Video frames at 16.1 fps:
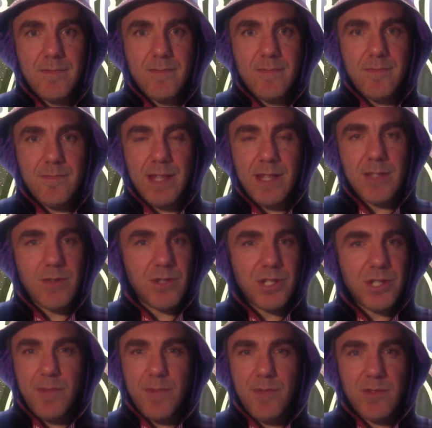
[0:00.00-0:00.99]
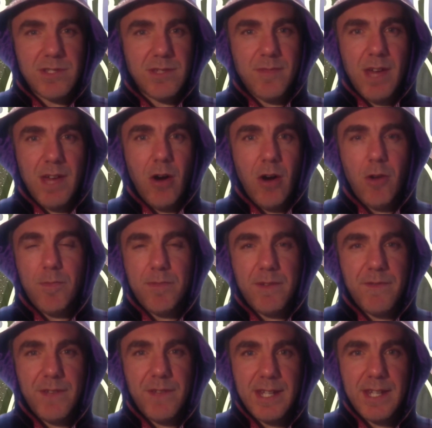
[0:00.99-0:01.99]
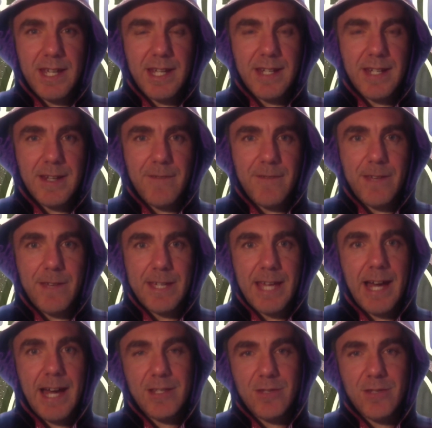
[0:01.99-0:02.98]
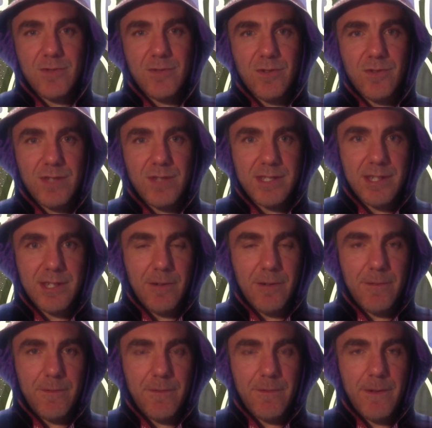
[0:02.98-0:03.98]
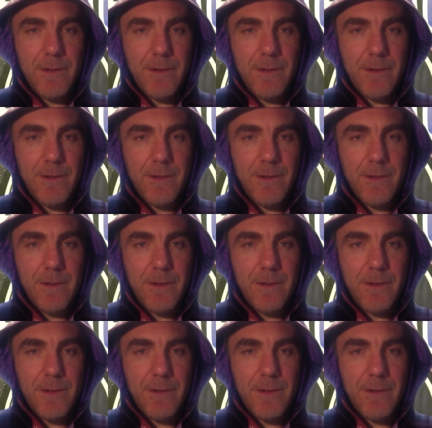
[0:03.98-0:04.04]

mentorship or some help if you need it, if you can't do it all yourself.